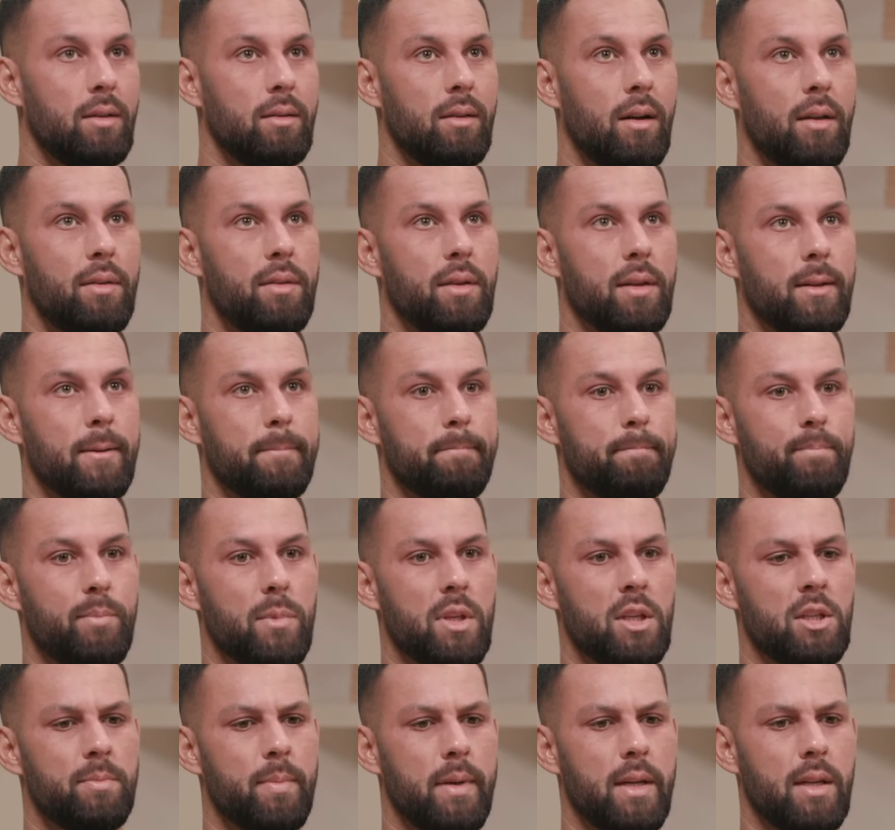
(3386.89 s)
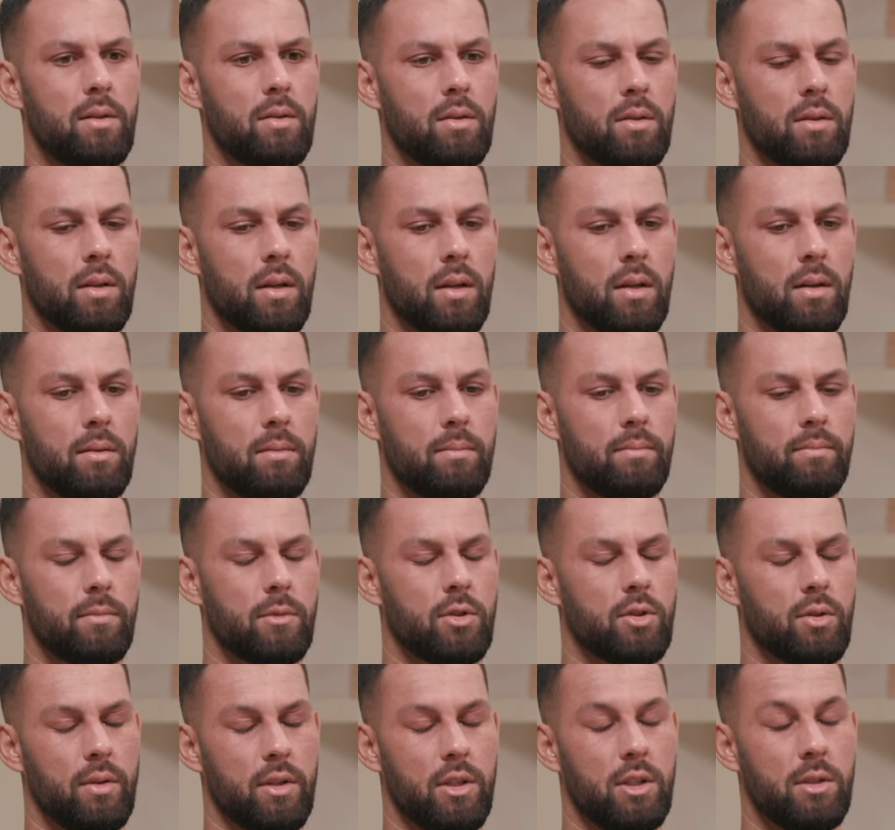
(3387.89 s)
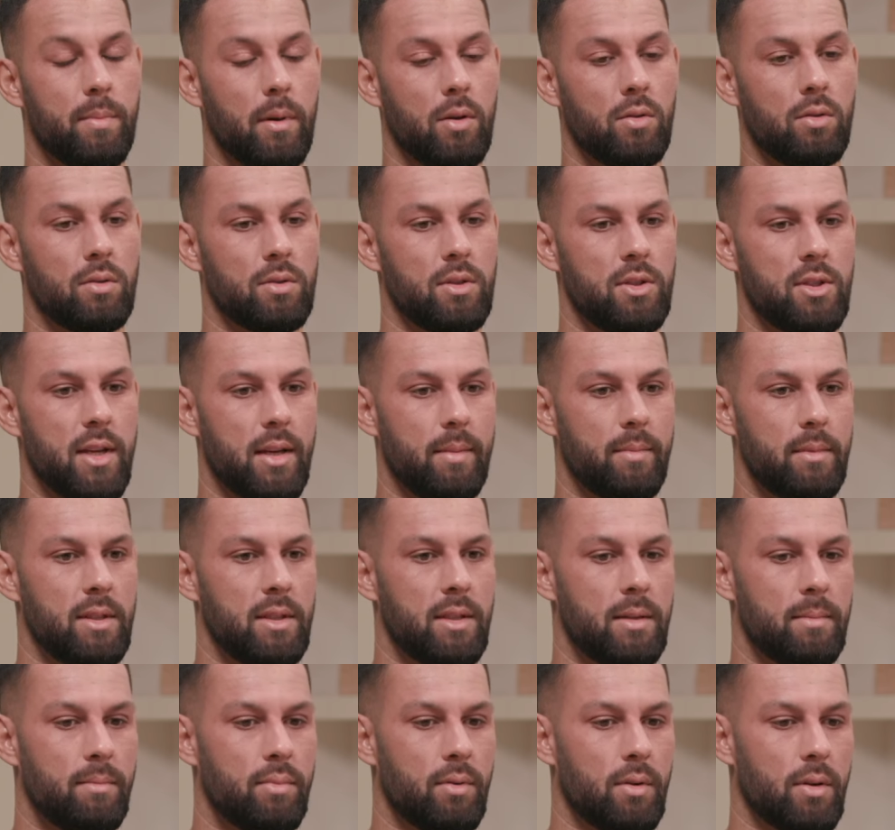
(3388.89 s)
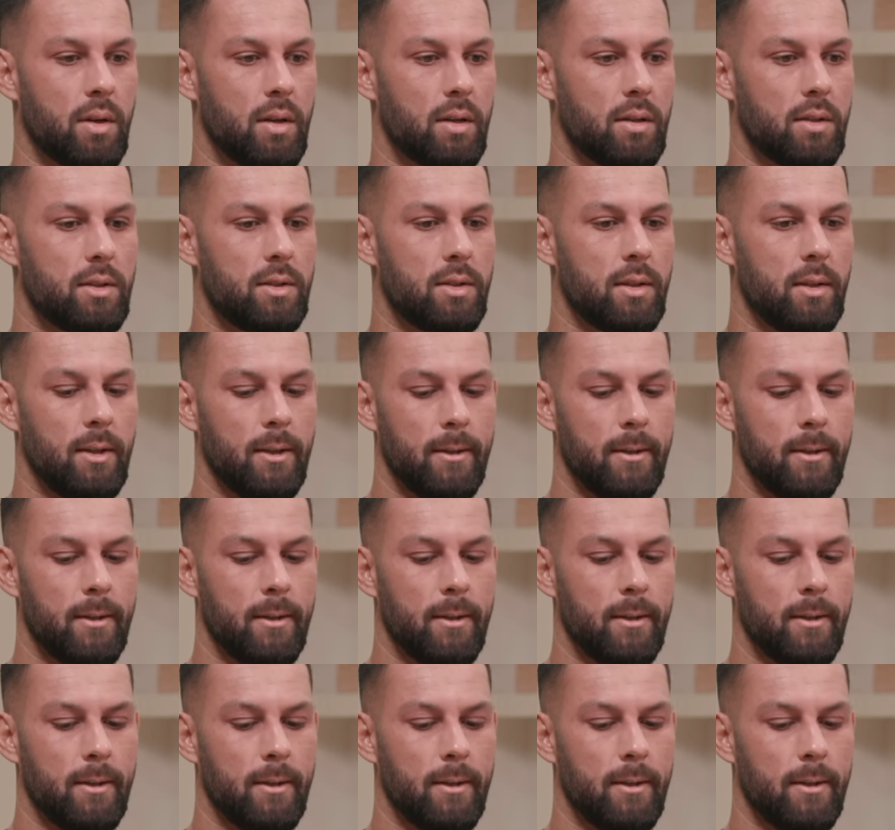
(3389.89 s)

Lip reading: I think you spoke on segmenting products.